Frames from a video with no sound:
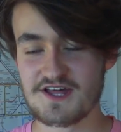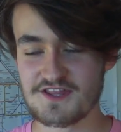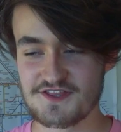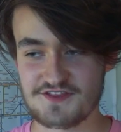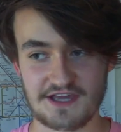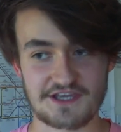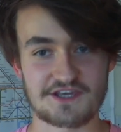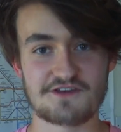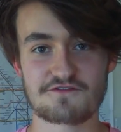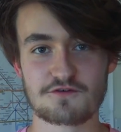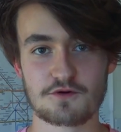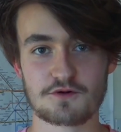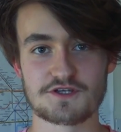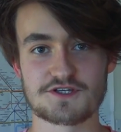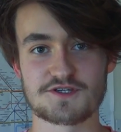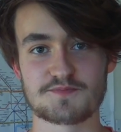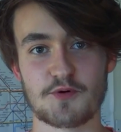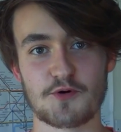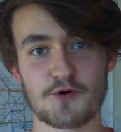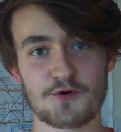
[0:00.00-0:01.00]
Thank you for all the
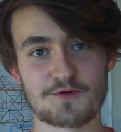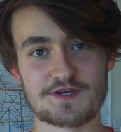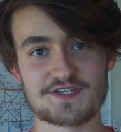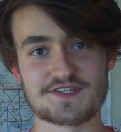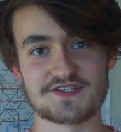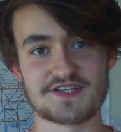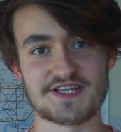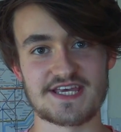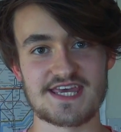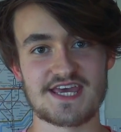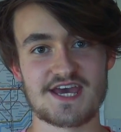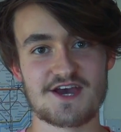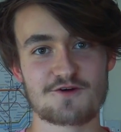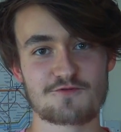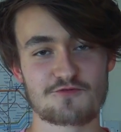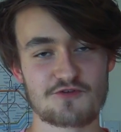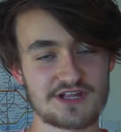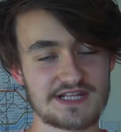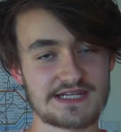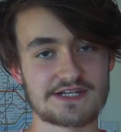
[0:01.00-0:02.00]
support recently,
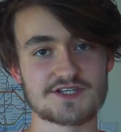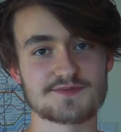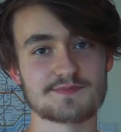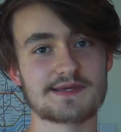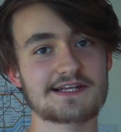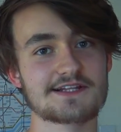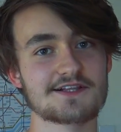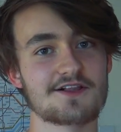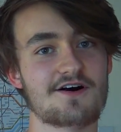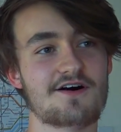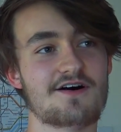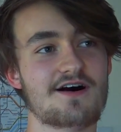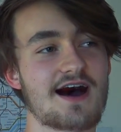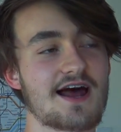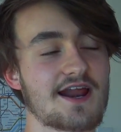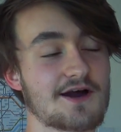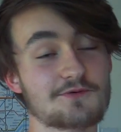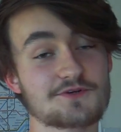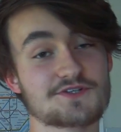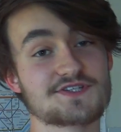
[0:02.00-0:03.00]
really does mean a lot,
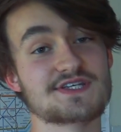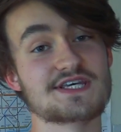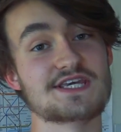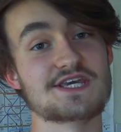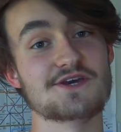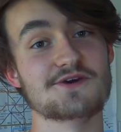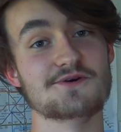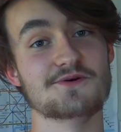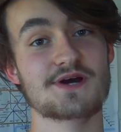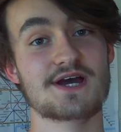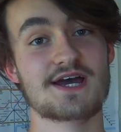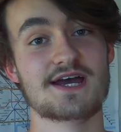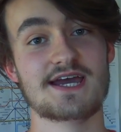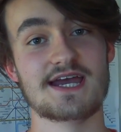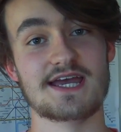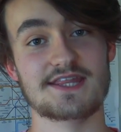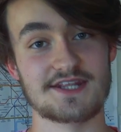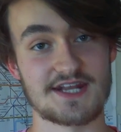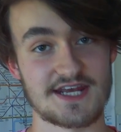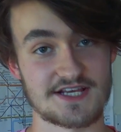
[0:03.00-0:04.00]
and I will see you
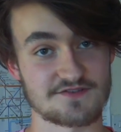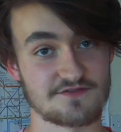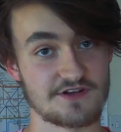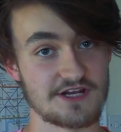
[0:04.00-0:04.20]
in the next